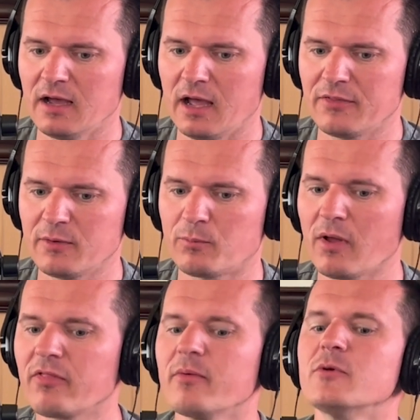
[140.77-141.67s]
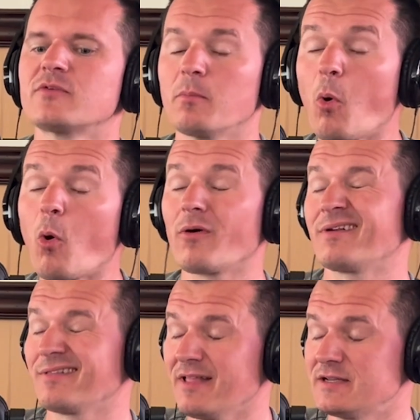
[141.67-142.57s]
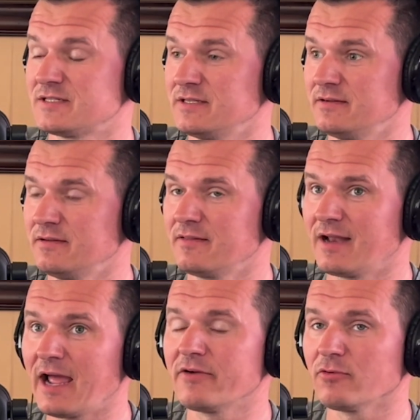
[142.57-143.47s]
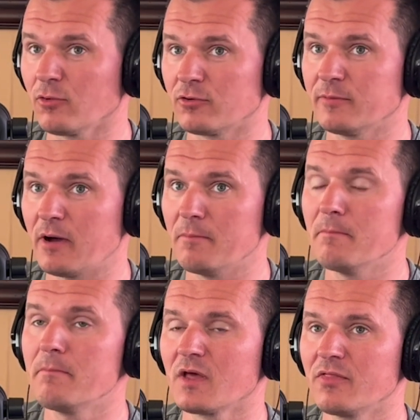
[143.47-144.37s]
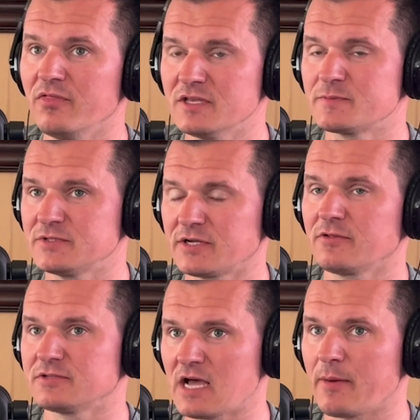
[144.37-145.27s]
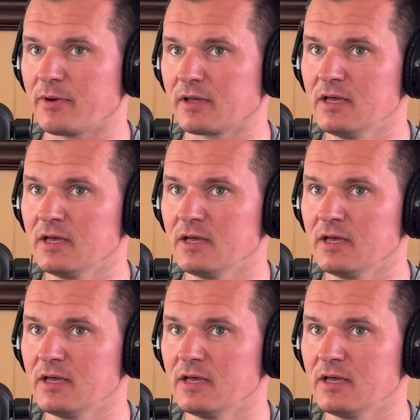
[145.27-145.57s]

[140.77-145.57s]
I think probably the most important lesson that I ever learned about this particular topic